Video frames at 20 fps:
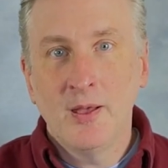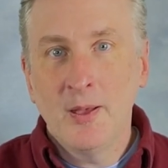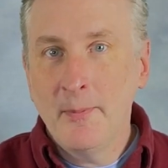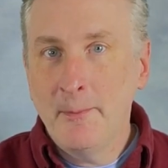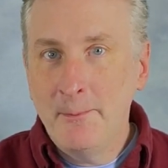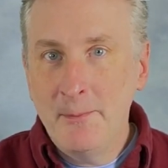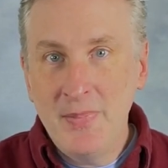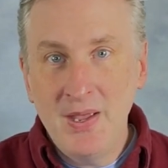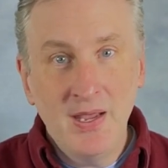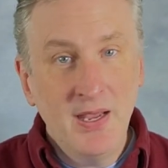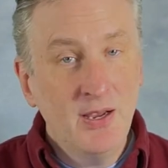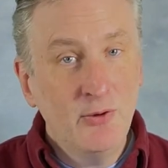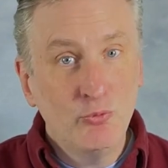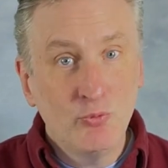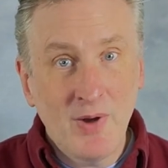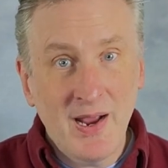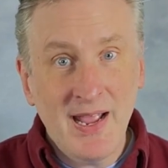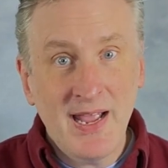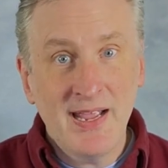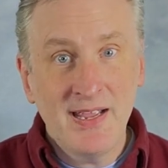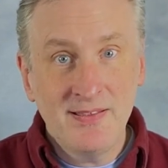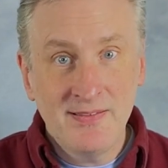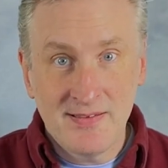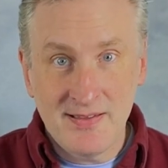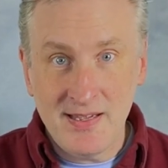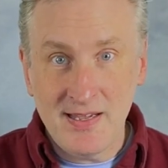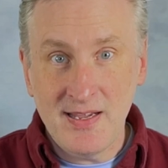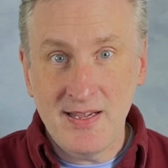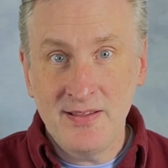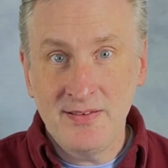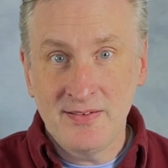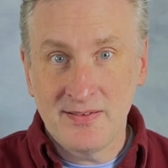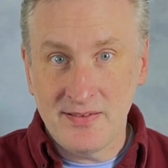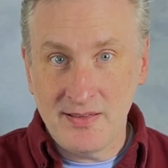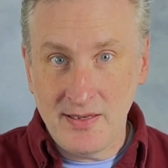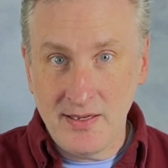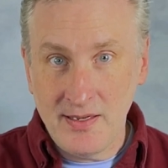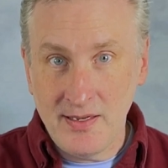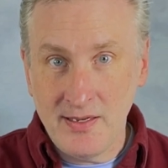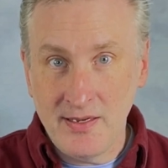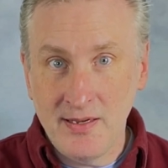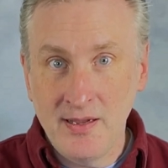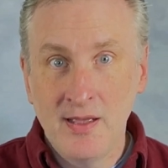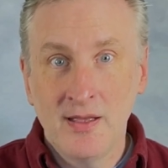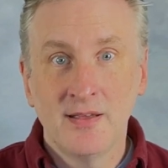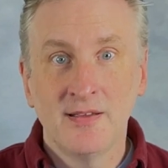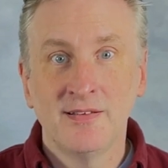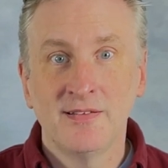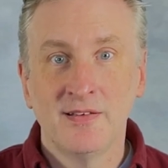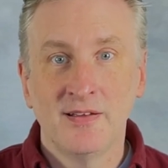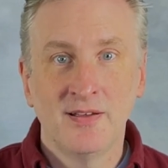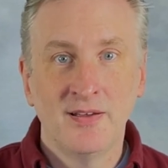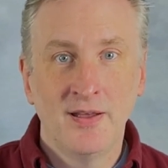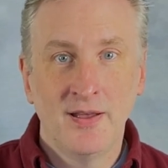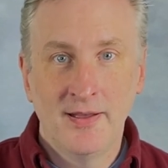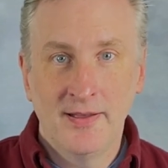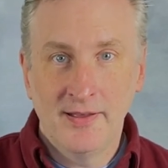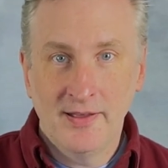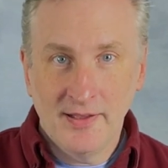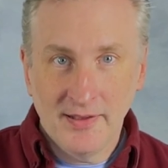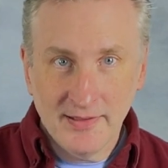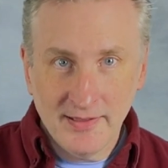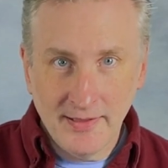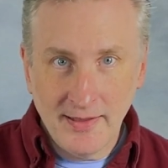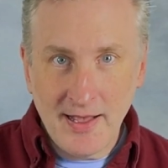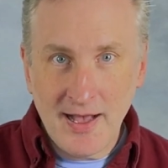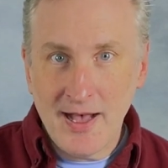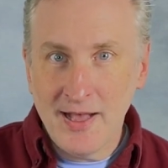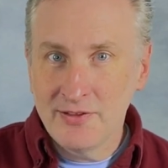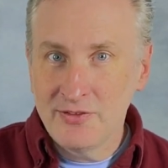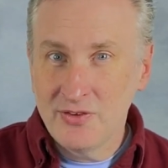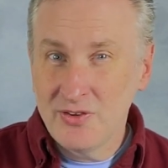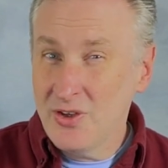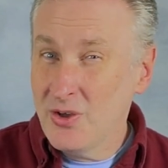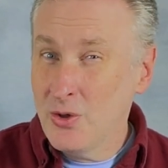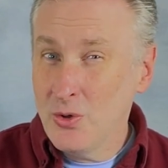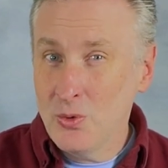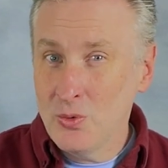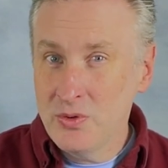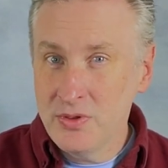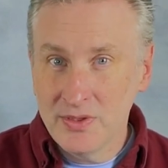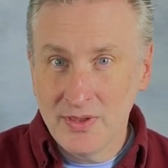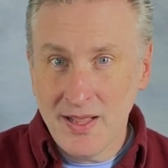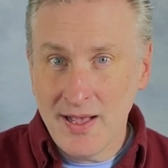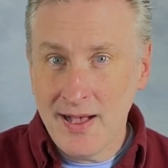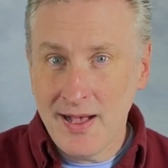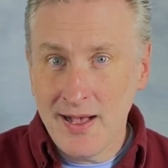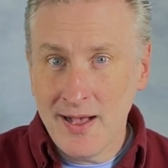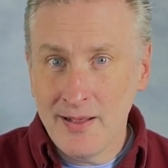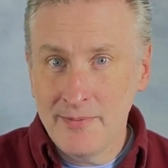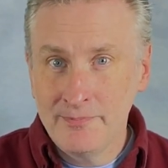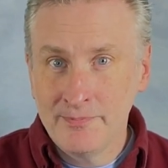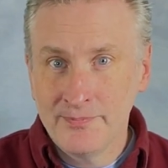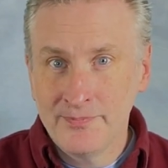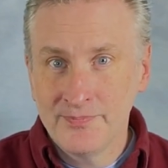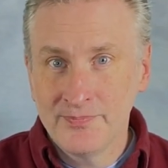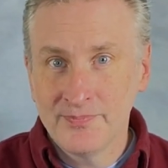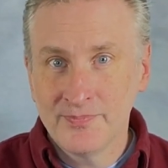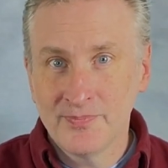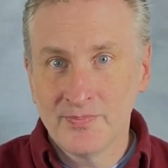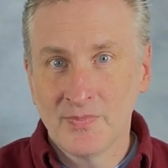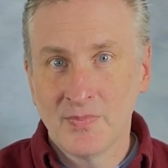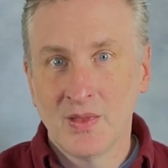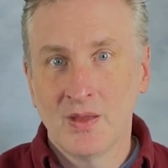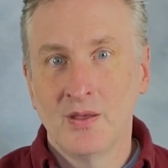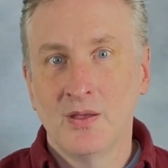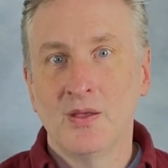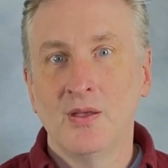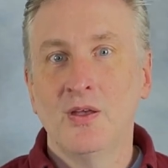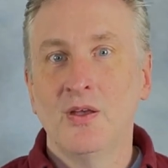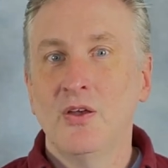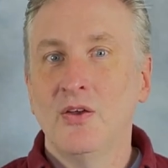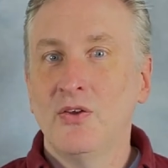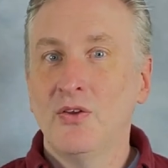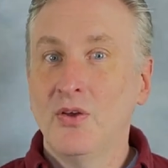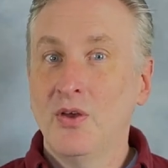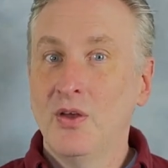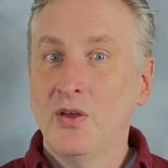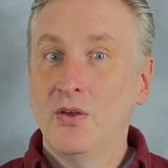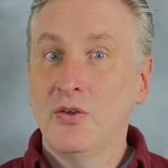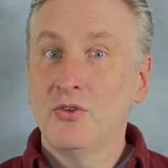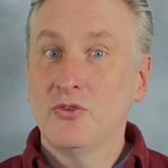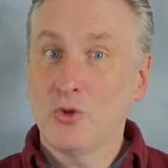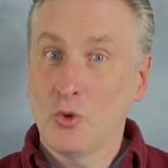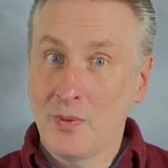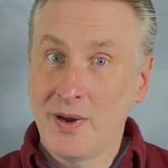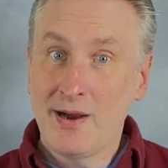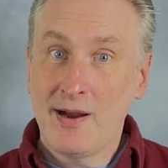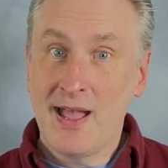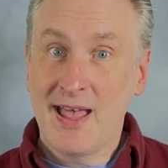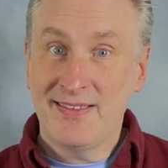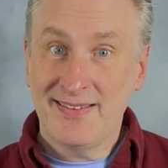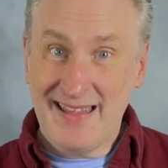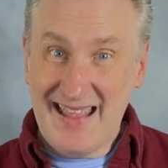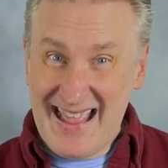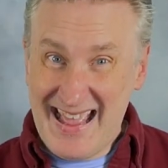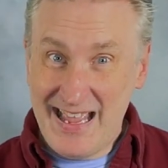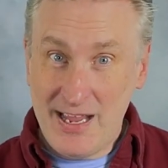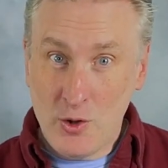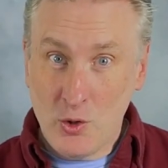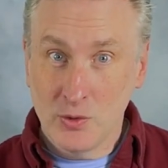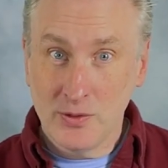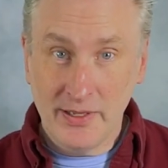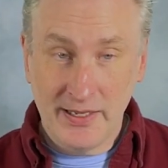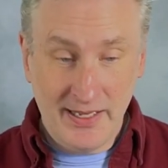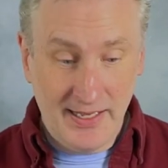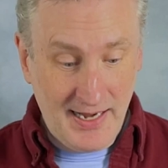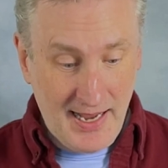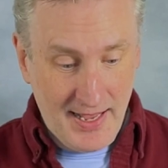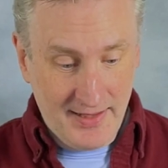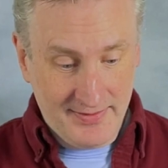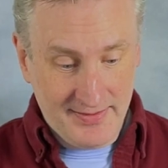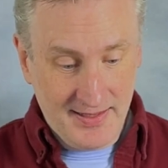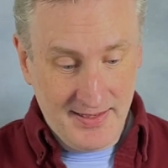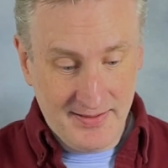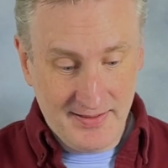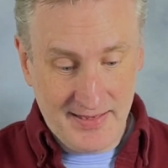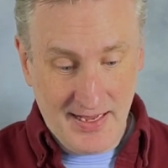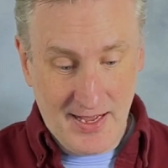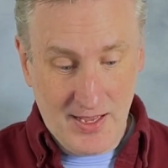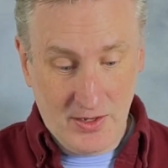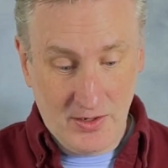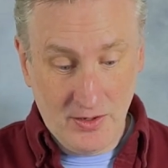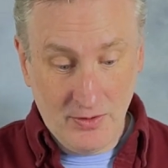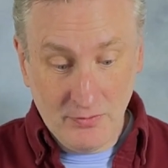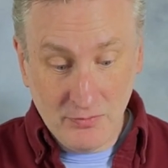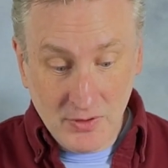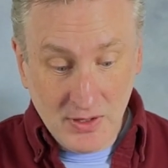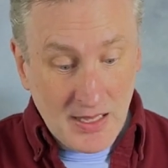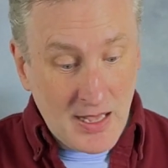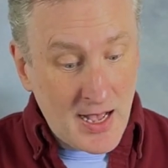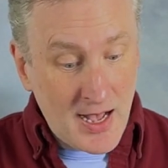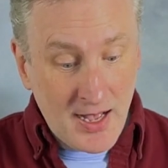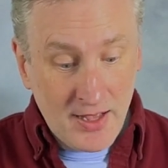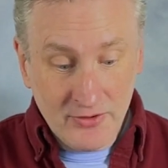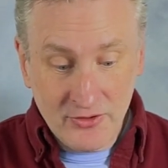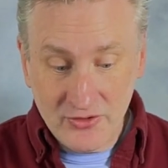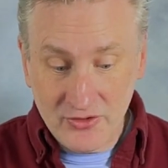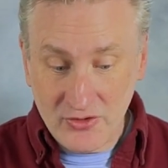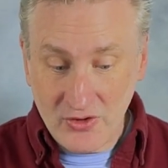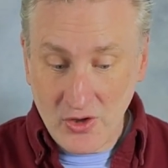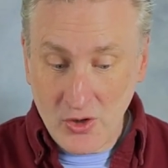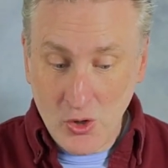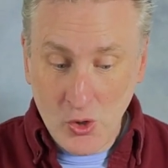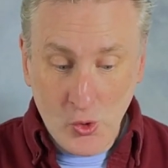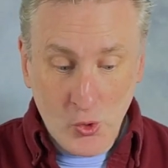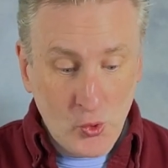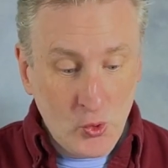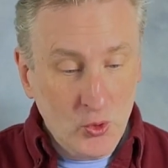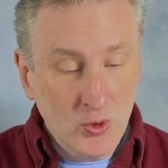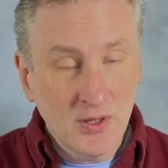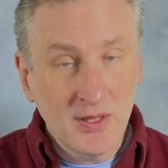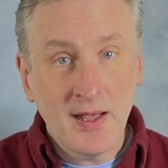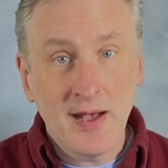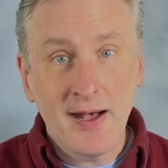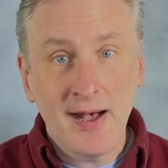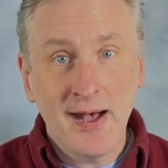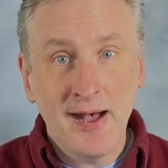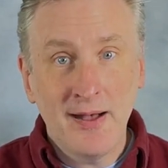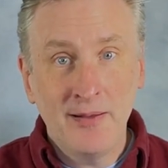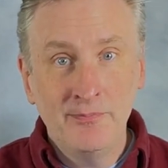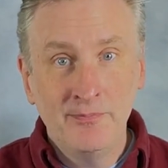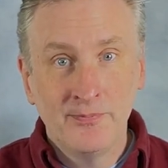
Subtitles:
Mi, Re, Ti, Si, La, Do, La. So whereas Aeolian has this sound of La, So, La,